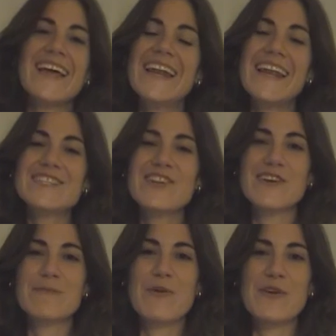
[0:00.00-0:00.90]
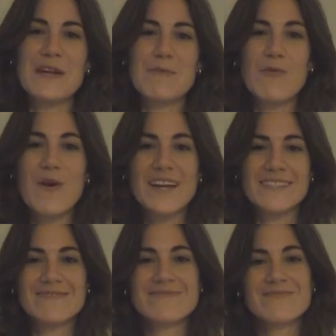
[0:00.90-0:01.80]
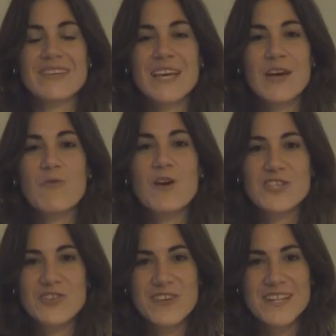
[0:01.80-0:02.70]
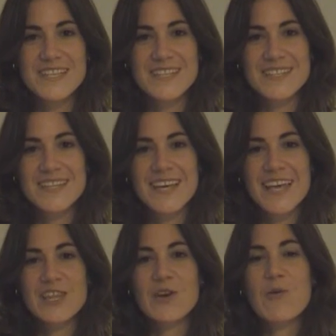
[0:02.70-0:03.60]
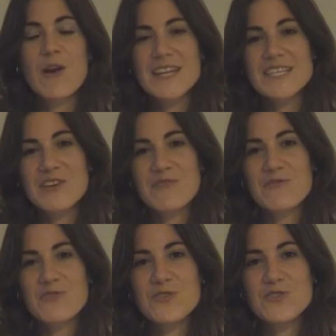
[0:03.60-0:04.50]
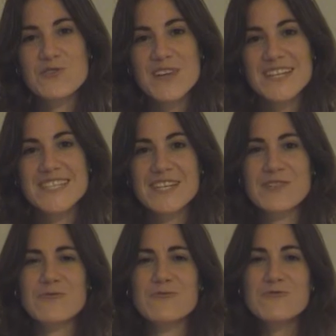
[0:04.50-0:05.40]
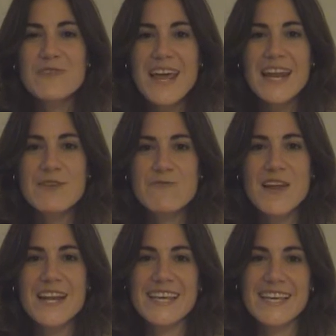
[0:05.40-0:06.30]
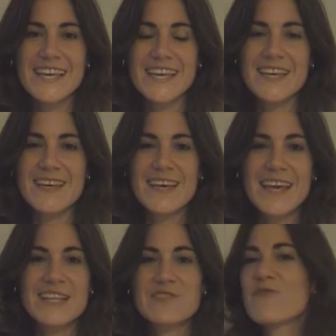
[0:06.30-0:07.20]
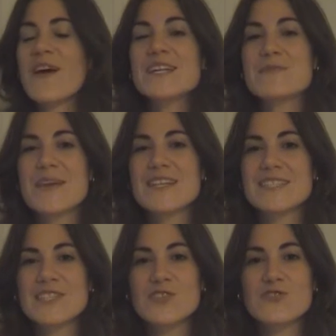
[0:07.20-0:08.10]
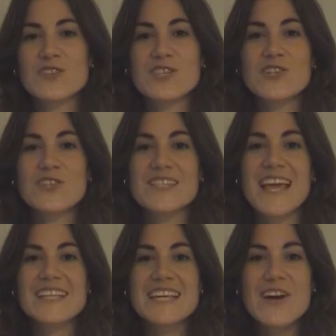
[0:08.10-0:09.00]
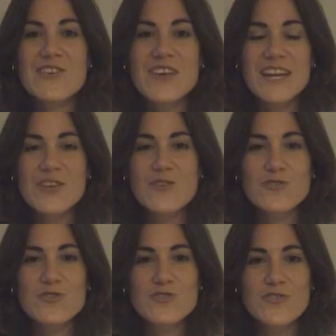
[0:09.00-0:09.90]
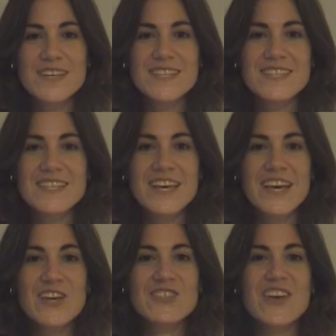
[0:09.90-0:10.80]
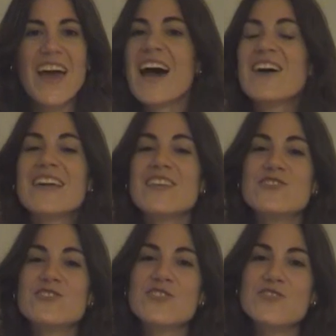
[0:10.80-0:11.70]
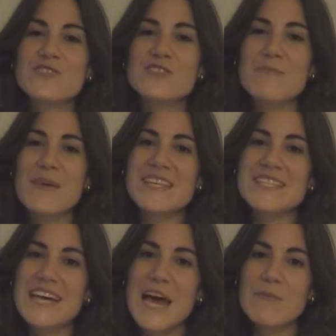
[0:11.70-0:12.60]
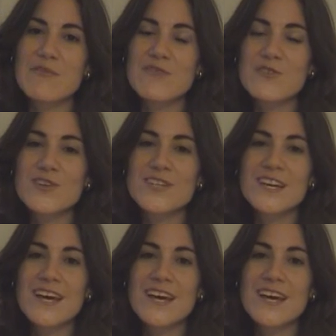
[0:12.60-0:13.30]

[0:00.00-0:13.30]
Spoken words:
let's look at point number 1, what you're eating. The quality of food you're eating is really, really key. It's fundamental in nutrition because that's how you're getting your nutrients. So how can you choose the best type of food?